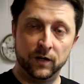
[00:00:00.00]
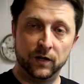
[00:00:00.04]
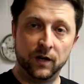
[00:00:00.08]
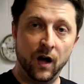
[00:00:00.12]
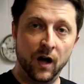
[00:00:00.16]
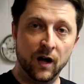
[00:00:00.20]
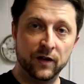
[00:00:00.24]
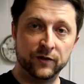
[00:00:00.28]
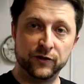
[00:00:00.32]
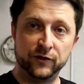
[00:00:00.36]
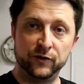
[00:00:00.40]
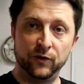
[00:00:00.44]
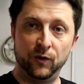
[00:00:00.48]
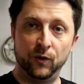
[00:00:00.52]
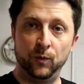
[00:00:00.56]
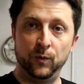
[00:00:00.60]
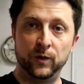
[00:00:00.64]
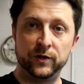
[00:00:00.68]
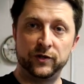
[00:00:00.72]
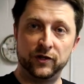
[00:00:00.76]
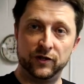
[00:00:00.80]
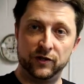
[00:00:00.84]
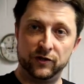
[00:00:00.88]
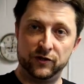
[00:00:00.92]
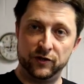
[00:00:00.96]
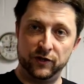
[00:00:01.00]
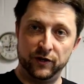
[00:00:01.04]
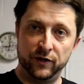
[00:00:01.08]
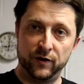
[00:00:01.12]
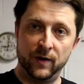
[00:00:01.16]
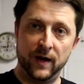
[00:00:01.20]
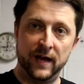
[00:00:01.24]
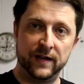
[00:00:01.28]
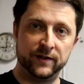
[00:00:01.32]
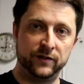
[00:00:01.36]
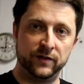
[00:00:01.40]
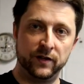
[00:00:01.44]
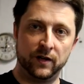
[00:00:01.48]
console, which is, you know,
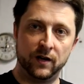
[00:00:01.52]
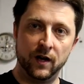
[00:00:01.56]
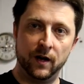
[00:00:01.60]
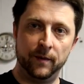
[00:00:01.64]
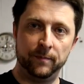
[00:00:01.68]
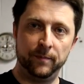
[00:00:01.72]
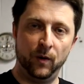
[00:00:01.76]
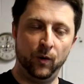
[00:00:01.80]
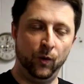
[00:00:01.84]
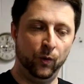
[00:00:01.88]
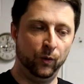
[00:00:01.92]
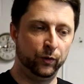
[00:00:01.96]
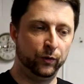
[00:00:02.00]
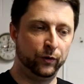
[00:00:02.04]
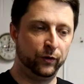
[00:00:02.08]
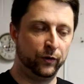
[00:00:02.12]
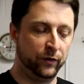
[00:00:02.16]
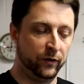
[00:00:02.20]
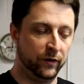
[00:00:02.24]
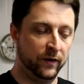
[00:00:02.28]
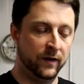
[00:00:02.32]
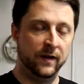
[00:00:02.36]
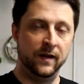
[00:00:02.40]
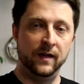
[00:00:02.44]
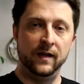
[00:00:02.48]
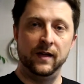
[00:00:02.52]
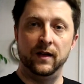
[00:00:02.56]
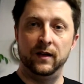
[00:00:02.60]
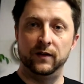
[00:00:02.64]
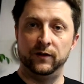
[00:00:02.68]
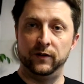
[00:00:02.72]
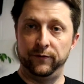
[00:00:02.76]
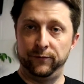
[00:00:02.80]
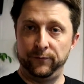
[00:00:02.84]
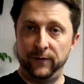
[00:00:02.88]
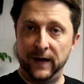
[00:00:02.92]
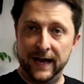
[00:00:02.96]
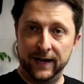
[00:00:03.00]
has the cup holder,
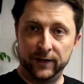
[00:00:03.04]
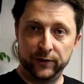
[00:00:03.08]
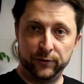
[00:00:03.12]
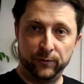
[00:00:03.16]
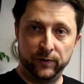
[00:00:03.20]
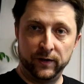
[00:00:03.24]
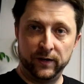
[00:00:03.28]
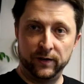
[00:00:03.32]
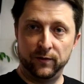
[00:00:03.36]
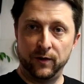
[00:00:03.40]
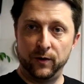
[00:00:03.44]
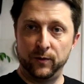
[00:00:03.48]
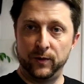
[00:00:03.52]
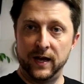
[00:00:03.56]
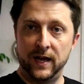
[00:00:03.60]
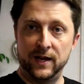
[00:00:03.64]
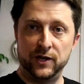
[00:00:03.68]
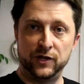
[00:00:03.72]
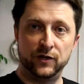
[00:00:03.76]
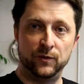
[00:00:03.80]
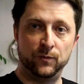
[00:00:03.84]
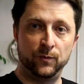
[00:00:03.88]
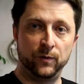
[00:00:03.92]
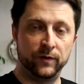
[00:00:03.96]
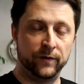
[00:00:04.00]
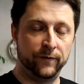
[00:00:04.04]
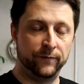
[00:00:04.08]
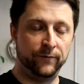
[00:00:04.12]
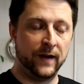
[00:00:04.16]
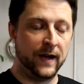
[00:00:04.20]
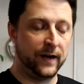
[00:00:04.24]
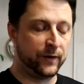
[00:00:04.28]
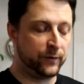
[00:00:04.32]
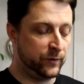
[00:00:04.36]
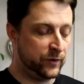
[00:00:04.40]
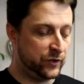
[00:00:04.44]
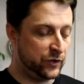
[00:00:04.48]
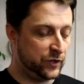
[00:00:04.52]
the factory location where the
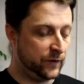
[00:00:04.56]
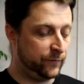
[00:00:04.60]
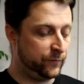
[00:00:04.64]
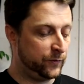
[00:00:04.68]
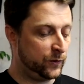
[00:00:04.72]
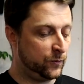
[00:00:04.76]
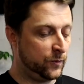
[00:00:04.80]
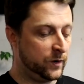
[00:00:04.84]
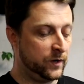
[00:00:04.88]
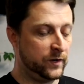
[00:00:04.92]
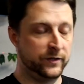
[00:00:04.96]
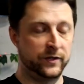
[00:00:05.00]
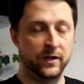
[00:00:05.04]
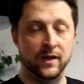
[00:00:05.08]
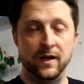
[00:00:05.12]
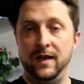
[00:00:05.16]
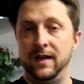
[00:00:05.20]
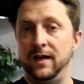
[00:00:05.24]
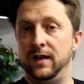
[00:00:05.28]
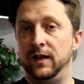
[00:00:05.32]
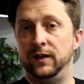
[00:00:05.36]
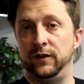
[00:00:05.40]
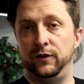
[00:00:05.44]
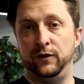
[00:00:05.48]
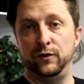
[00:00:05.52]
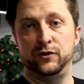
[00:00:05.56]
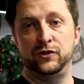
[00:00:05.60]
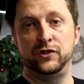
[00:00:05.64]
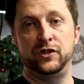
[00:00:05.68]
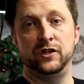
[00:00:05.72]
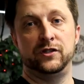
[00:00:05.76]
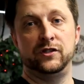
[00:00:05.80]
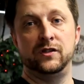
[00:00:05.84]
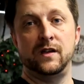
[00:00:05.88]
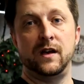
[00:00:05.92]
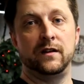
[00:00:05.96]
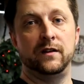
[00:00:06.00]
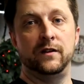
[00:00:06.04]
factory shifter was. There's
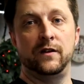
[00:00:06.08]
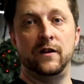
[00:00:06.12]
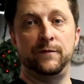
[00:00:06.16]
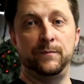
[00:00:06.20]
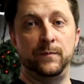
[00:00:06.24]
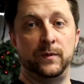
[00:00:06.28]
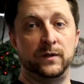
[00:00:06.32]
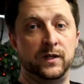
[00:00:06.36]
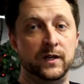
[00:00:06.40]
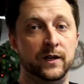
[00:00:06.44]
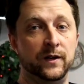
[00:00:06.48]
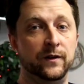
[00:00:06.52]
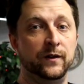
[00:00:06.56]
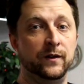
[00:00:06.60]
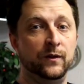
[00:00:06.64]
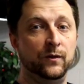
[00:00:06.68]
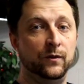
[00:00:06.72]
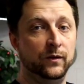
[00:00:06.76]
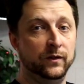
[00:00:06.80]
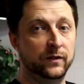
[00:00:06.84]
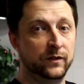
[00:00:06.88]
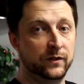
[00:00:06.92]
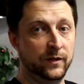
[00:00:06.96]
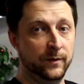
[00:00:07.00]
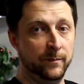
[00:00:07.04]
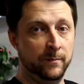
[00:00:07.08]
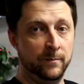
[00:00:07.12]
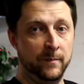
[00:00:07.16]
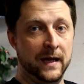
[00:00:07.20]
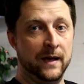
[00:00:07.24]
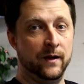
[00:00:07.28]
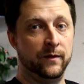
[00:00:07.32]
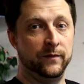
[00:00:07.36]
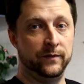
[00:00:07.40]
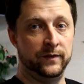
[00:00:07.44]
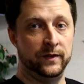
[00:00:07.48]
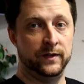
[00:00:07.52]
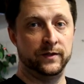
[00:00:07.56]
just not enough material to
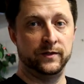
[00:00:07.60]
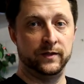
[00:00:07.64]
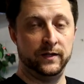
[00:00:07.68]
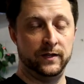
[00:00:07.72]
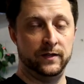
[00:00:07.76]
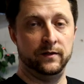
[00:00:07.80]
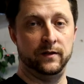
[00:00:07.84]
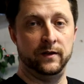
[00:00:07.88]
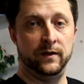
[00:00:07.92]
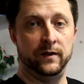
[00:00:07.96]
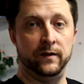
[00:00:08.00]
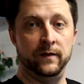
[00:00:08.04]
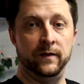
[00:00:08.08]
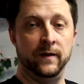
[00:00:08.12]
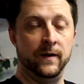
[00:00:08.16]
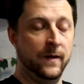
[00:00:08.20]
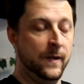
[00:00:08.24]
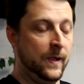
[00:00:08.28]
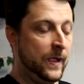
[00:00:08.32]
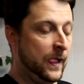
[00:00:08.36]
mount this in there.